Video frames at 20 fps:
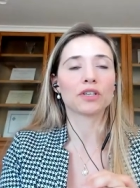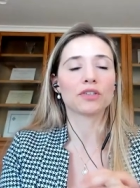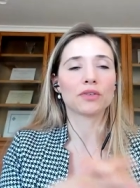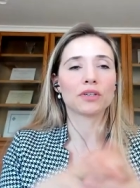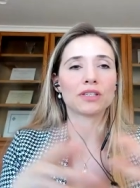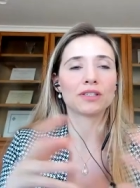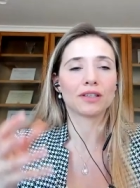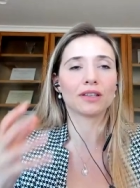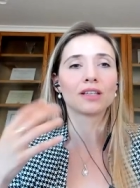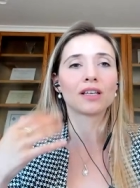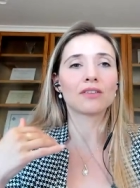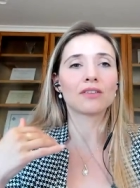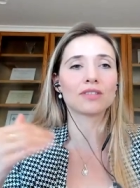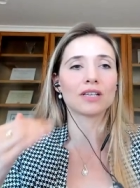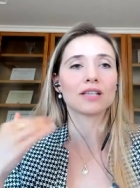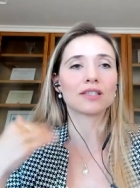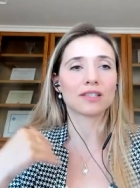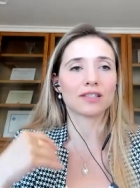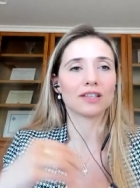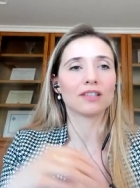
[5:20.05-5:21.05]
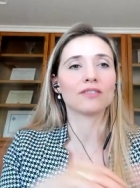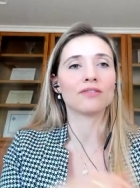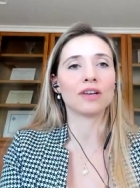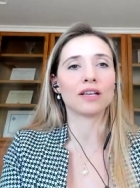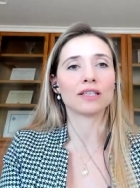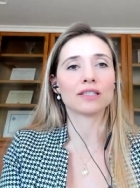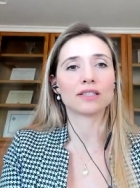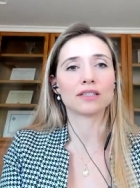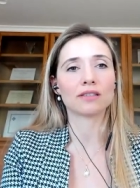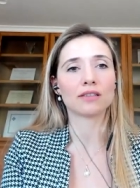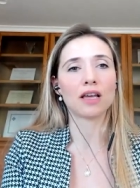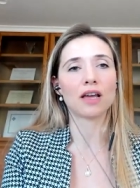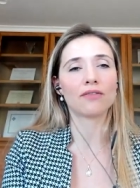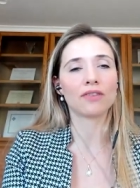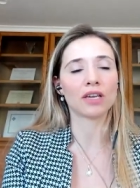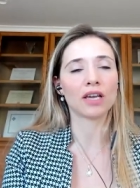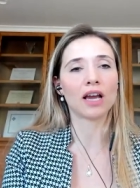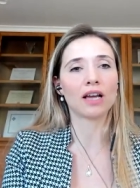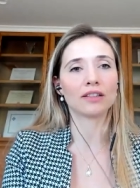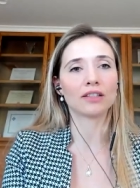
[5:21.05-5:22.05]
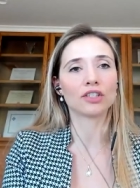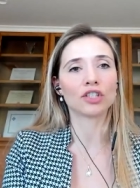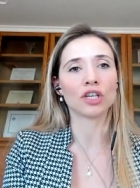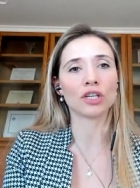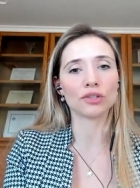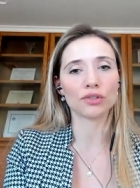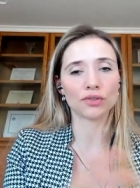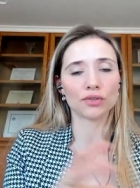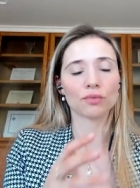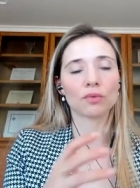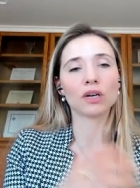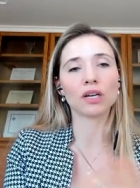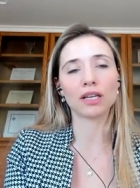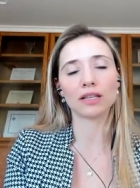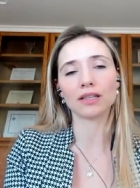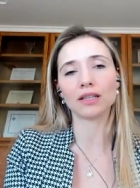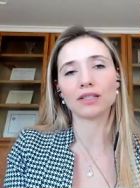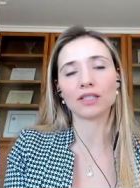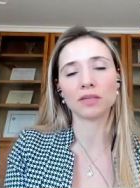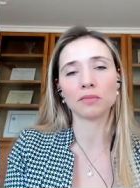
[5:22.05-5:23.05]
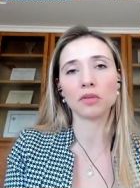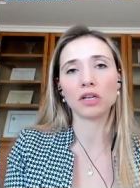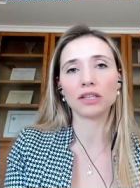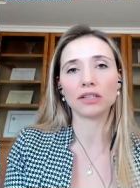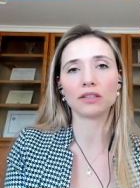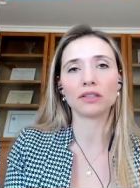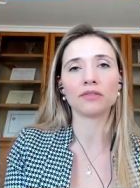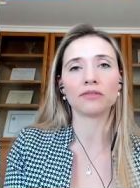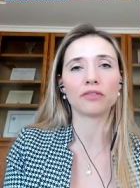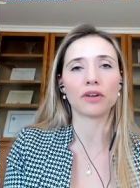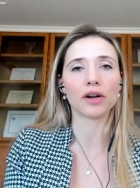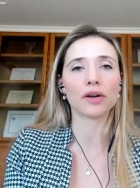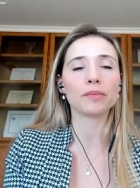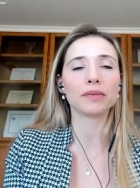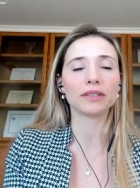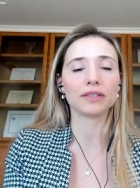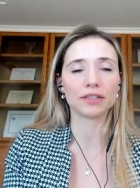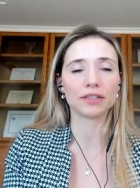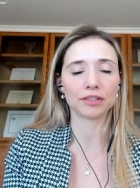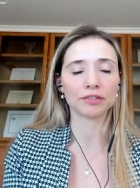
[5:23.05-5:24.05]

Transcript: So it still gives us an advance having had the chance to work in that simulated environment.